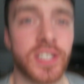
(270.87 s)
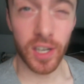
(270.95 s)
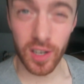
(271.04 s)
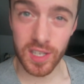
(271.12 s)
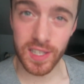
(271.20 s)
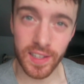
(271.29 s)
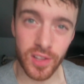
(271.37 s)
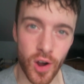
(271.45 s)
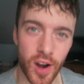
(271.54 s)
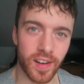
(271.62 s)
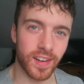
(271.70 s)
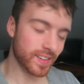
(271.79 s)
Seriously
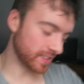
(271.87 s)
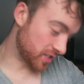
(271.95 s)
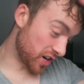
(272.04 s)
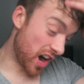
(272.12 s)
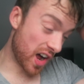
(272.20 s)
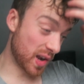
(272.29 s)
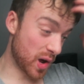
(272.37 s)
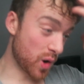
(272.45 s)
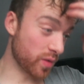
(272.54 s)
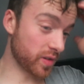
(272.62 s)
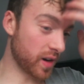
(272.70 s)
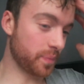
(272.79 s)
tiring. It's all
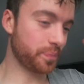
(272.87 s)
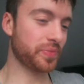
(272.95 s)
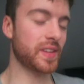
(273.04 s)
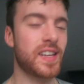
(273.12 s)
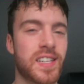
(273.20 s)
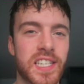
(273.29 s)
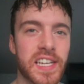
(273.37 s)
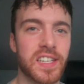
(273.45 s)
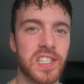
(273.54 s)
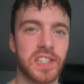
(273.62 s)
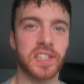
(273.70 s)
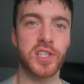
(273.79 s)
over. You've seen
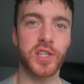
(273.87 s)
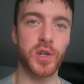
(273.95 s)
us in the